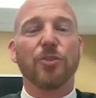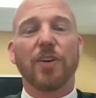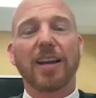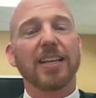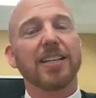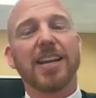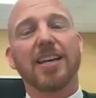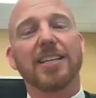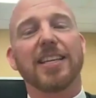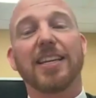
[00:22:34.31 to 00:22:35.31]

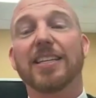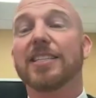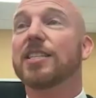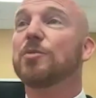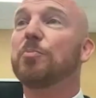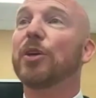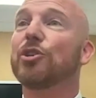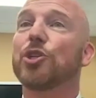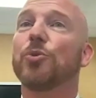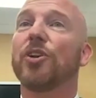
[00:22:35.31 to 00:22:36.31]
recognizing his
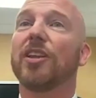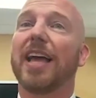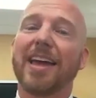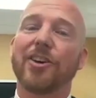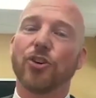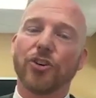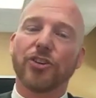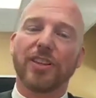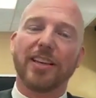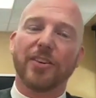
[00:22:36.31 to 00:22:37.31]
spiritual and
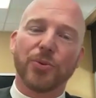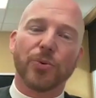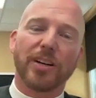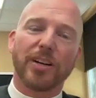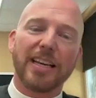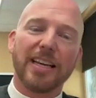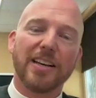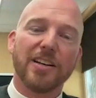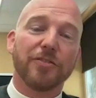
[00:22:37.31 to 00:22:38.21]
earthly authority,